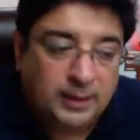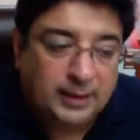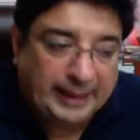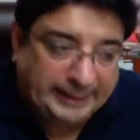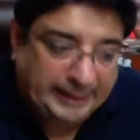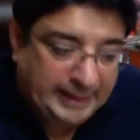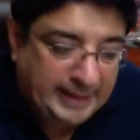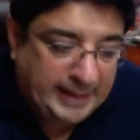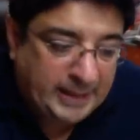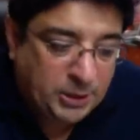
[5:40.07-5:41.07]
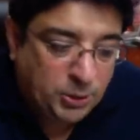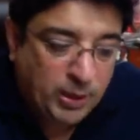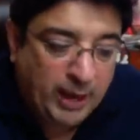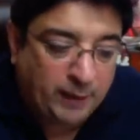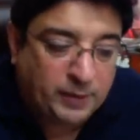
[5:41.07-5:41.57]
at least you
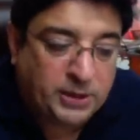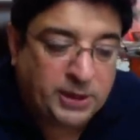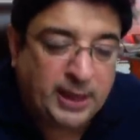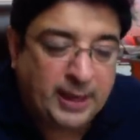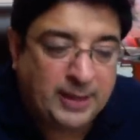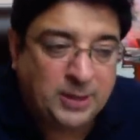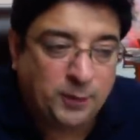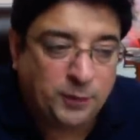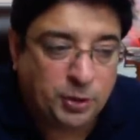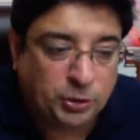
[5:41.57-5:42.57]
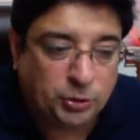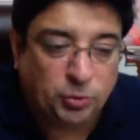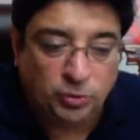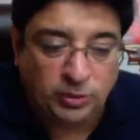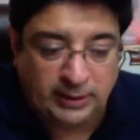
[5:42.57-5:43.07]
have a chance of not
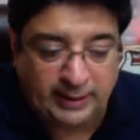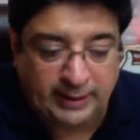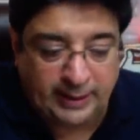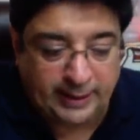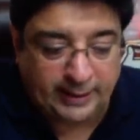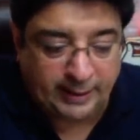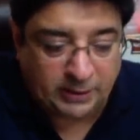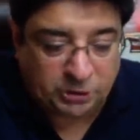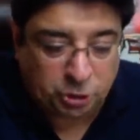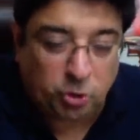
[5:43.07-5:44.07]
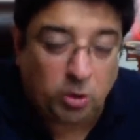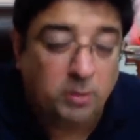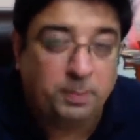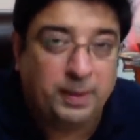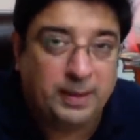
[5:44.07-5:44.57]
only creating a
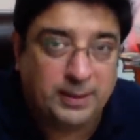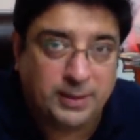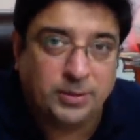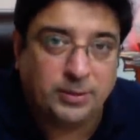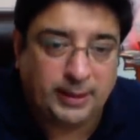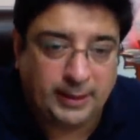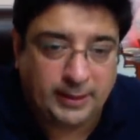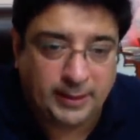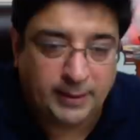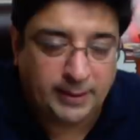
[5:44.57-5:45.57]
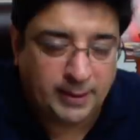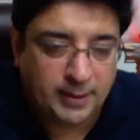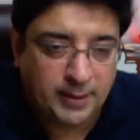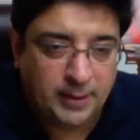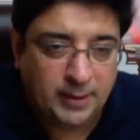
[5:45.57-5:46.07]
strong presence on the internet,
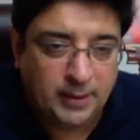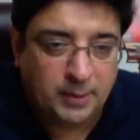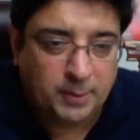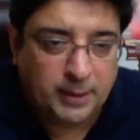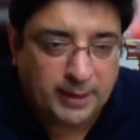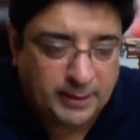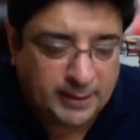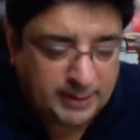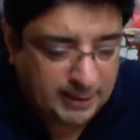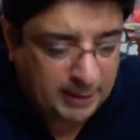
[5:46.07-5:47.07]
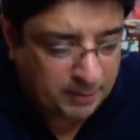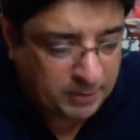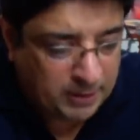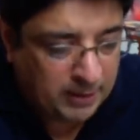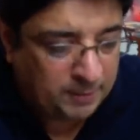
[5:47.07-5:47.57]
but at the same
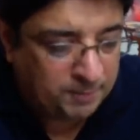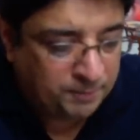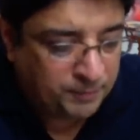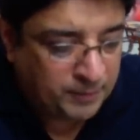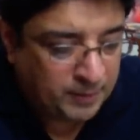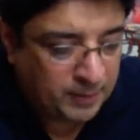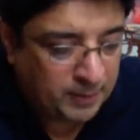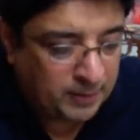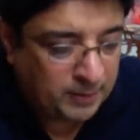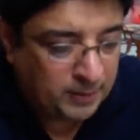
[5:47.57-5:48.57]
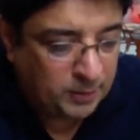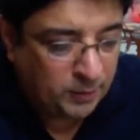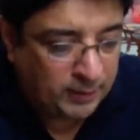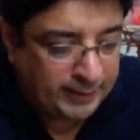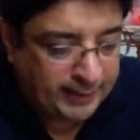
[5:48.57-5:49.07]
time, you
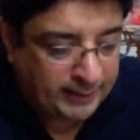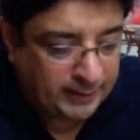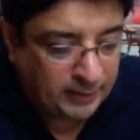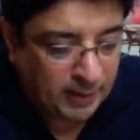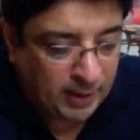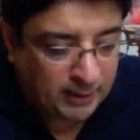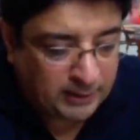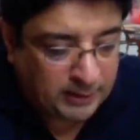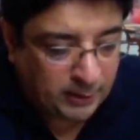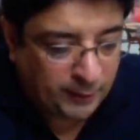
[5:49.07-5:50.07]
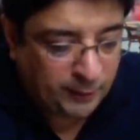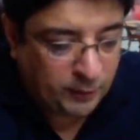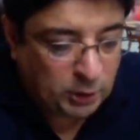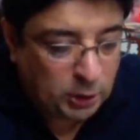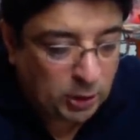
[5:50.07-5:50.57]
will get lots of
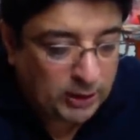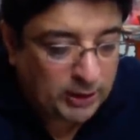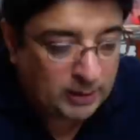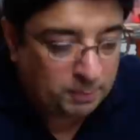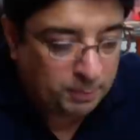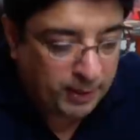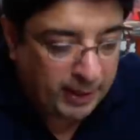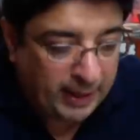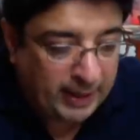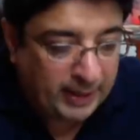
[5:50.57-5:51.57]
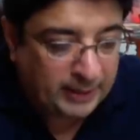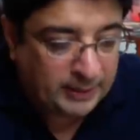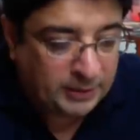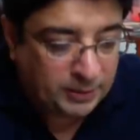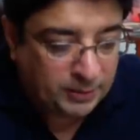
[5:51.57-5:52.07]
loyal
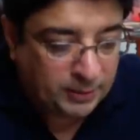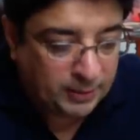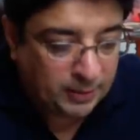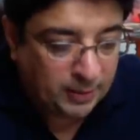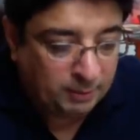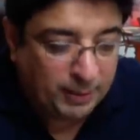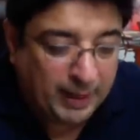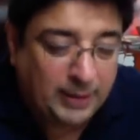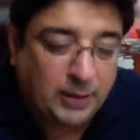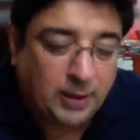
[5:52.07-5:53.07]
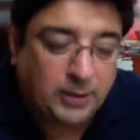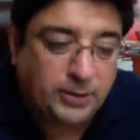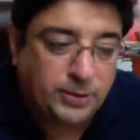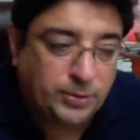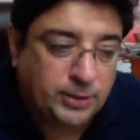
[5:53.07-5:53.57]
brand loyal
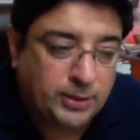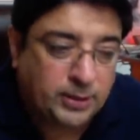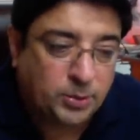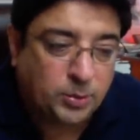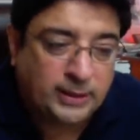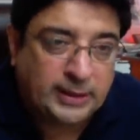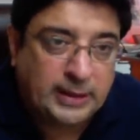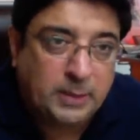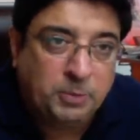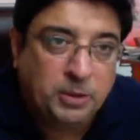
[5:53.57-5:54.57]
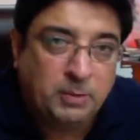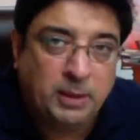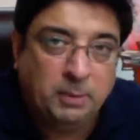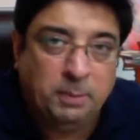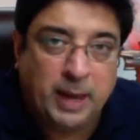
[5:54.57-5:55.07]
users who will keep
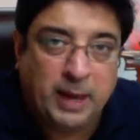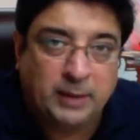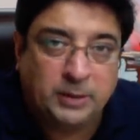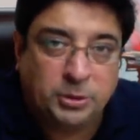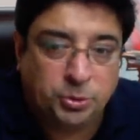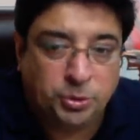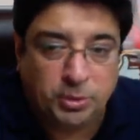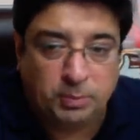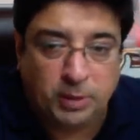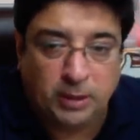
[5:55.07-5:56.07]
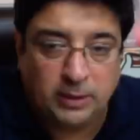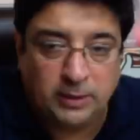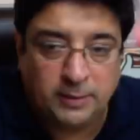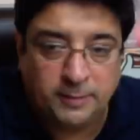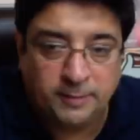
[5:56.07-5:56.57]
coming back to your blog.
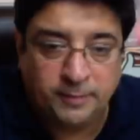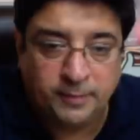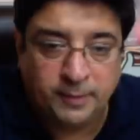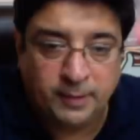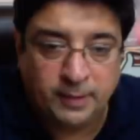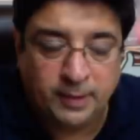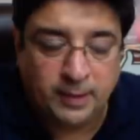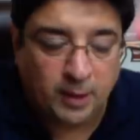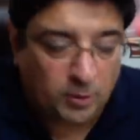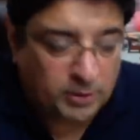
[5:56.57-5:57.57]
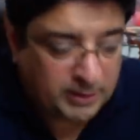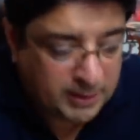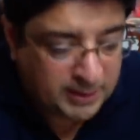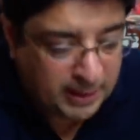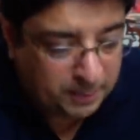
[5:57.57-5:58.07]
How does
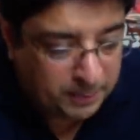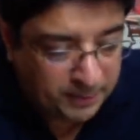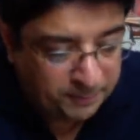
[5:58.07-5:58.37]
this happen?